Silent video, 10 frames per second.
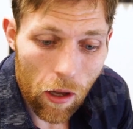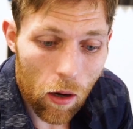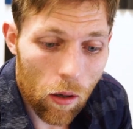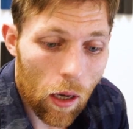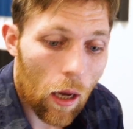
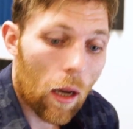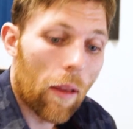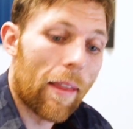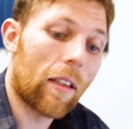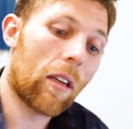though? Uh,
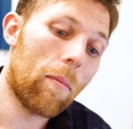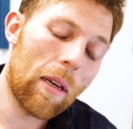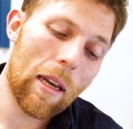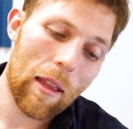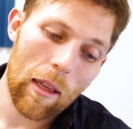this could
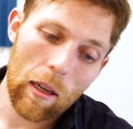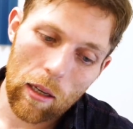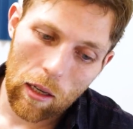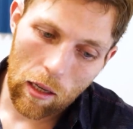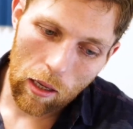be a thing.
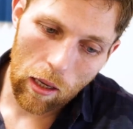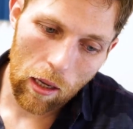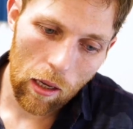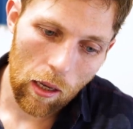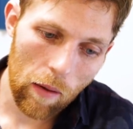
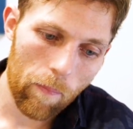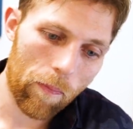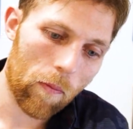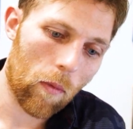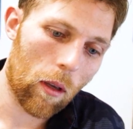
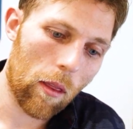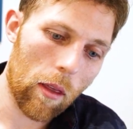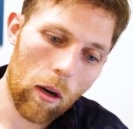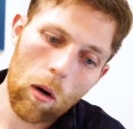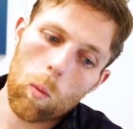
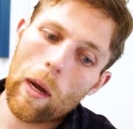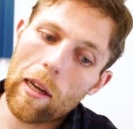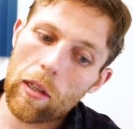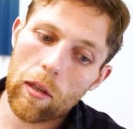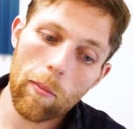There are
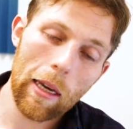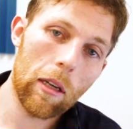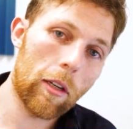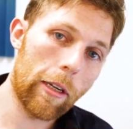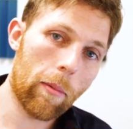ways to make
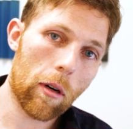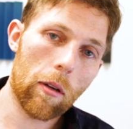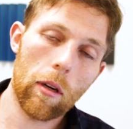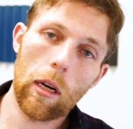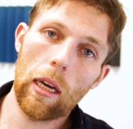it cheaper.
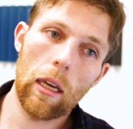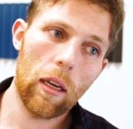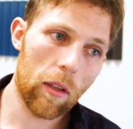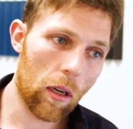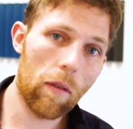There, it
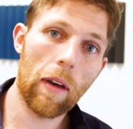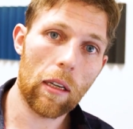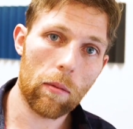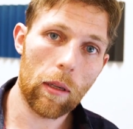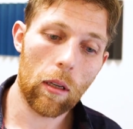is an
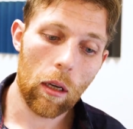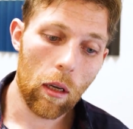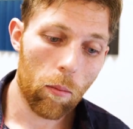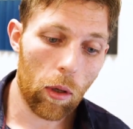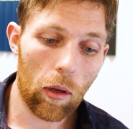investment,
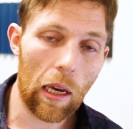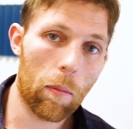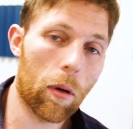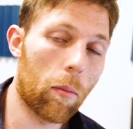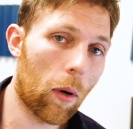but you
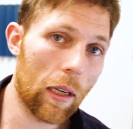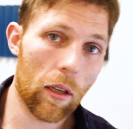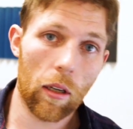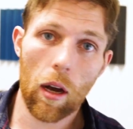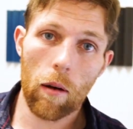can't put a price
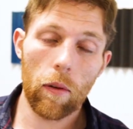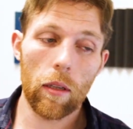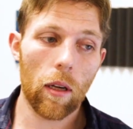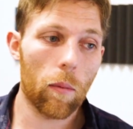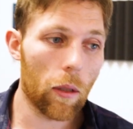on
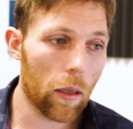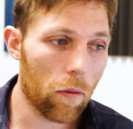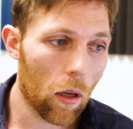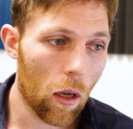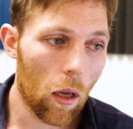confidence, I
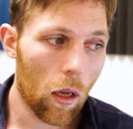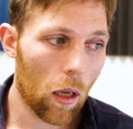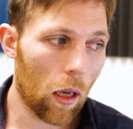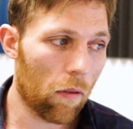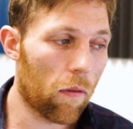believe,
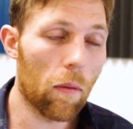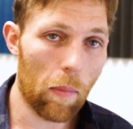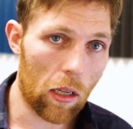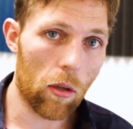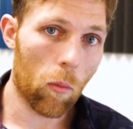if it
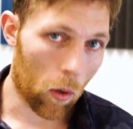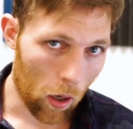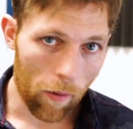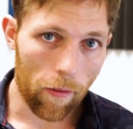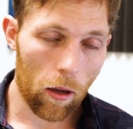makes you more
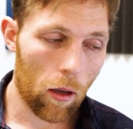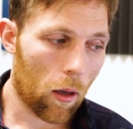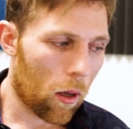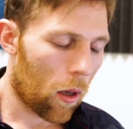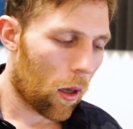confident.
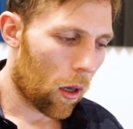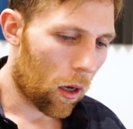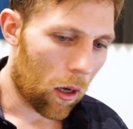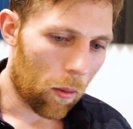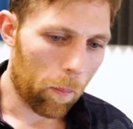
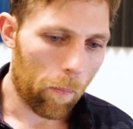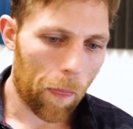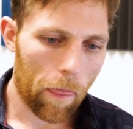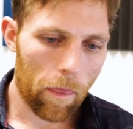Um,